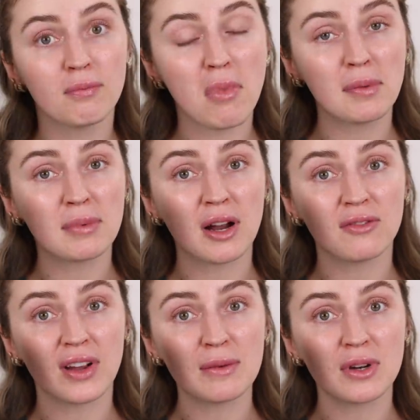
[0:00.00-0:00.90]
Bobbi Brown
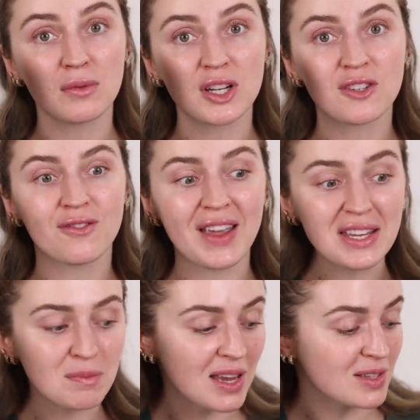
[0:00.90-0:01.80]
Vitamin Enriched
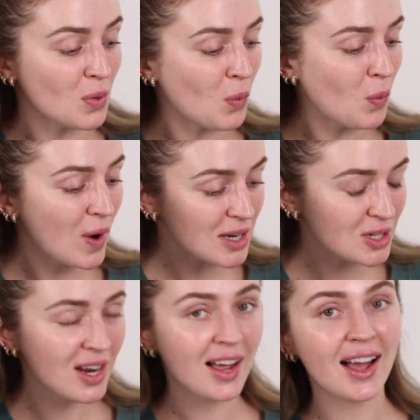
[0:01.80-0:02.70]
Face Base,
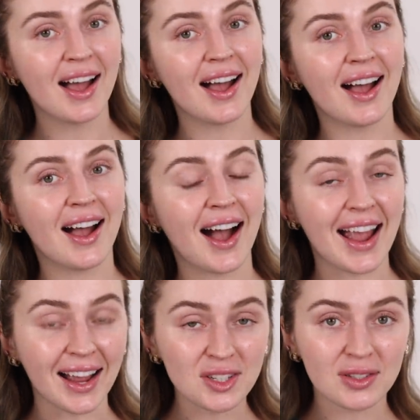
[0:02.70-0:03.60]
which I
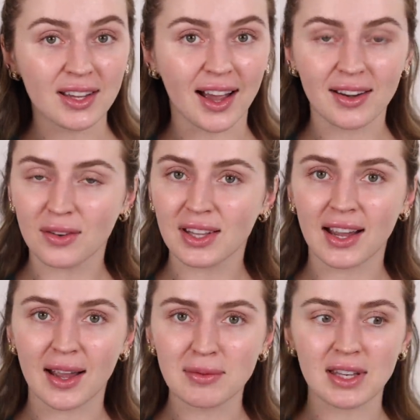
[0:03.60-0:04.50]
actually, I don't think
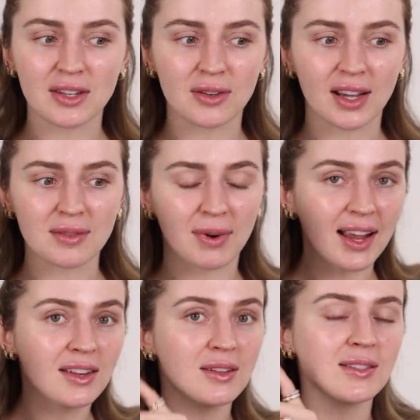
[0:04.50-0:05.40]
I updated you guys, but I
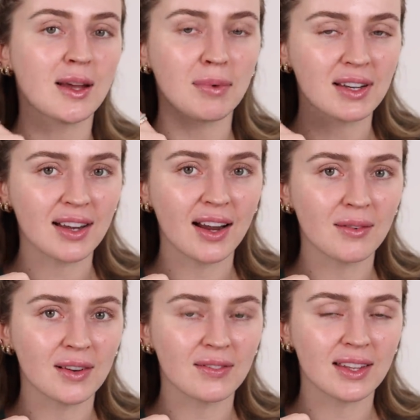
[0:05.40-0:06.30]
had used up an entire
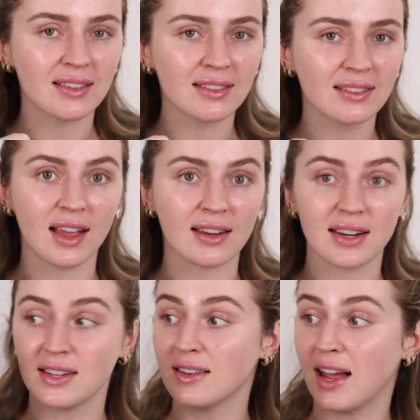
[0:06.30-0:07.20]
one of these and I
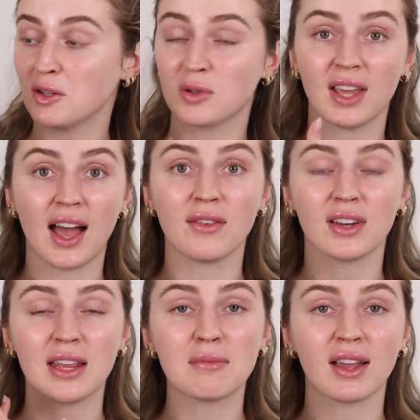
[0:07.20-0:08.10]
didn't actually have it
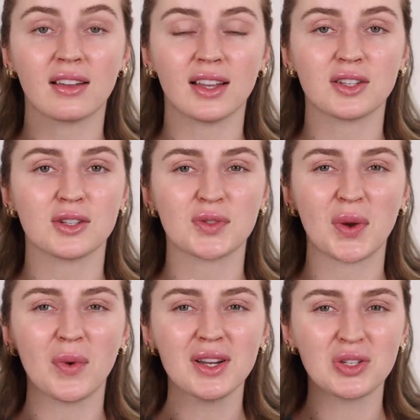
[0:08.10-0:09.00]
in my collection. So
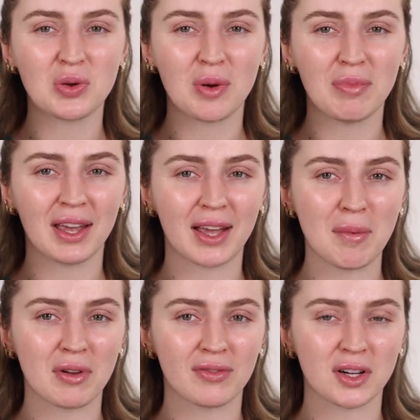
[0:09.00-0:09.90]
I wanted to pick
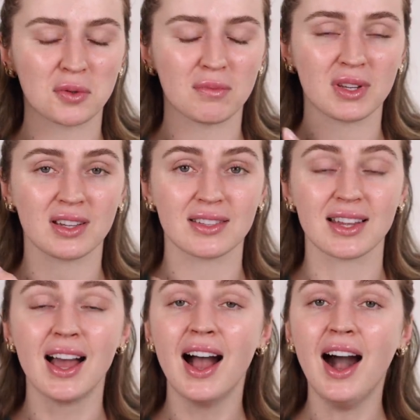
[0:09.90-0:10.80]
up a fresh one because
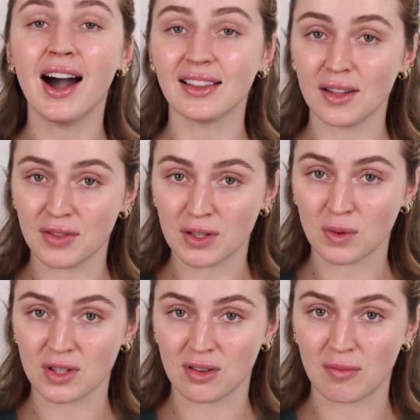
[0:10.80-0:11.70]
I love this
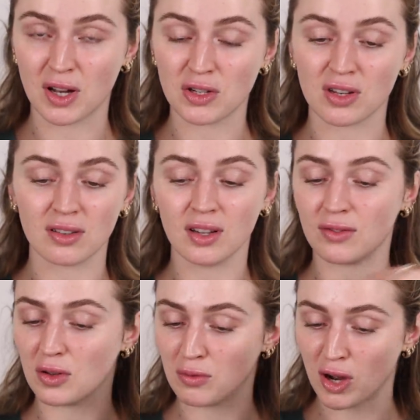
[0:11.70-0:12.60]
one so much. And
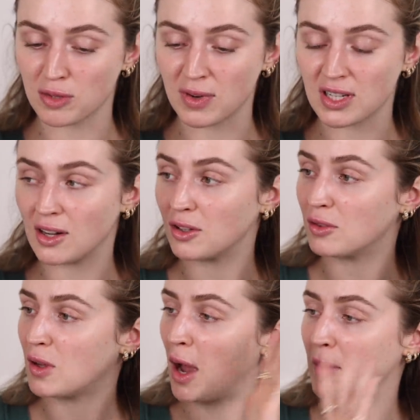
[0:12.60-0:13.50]
if you've watched my channel,
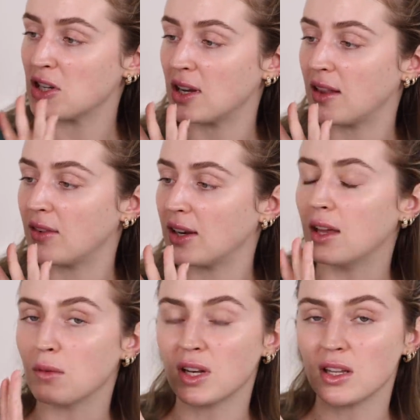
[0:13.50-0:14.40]
you'll know how much I love it.
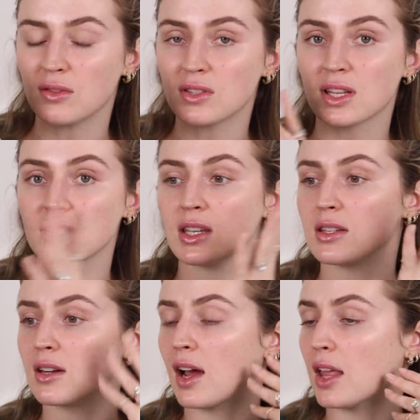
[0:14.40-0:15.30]
And when he used this, he
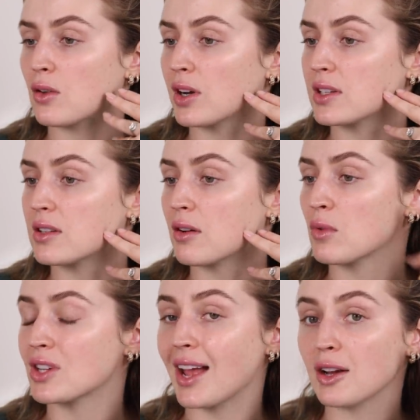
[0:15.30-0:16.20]
did a hyaluronic serum,
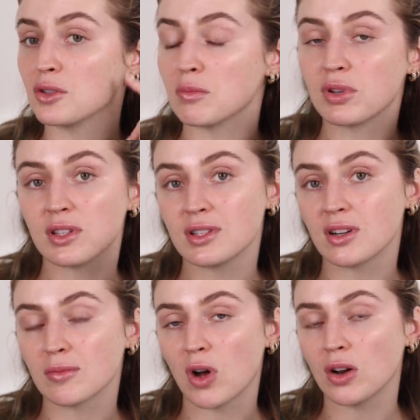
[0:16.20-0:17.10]
which I actually put the
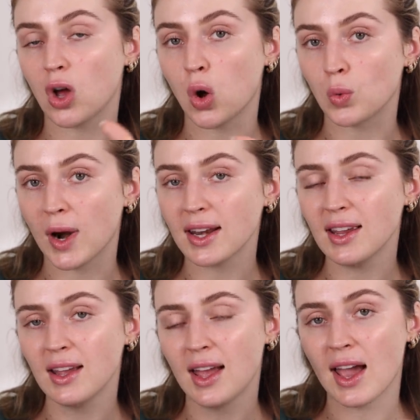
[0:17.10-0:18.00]
serum on
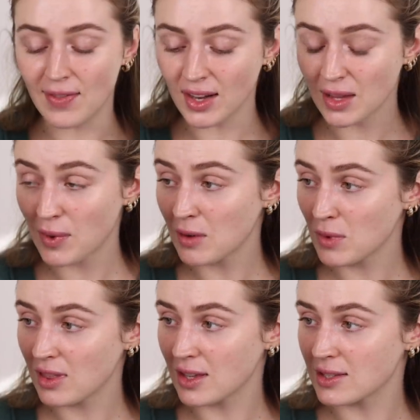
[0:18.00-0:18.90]
already. And then he went in
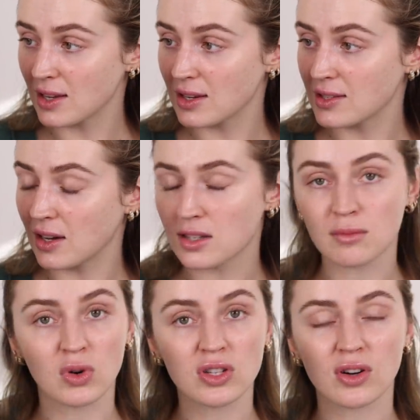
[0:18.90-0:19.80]
with this and he said it's
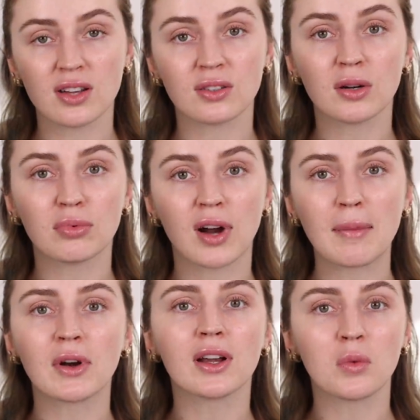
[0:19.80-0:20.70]
a moisturizer and a
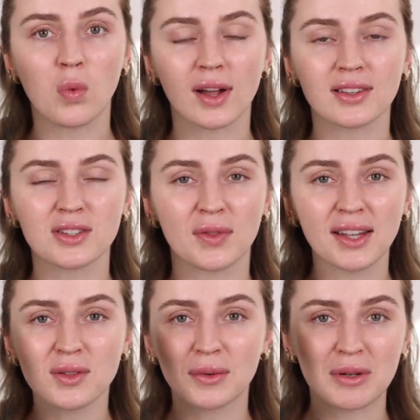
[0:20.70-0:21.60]
primer in one. So
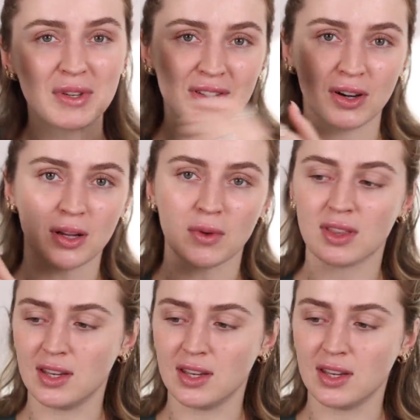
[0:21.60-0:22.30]
that's what I'm going to be starting with.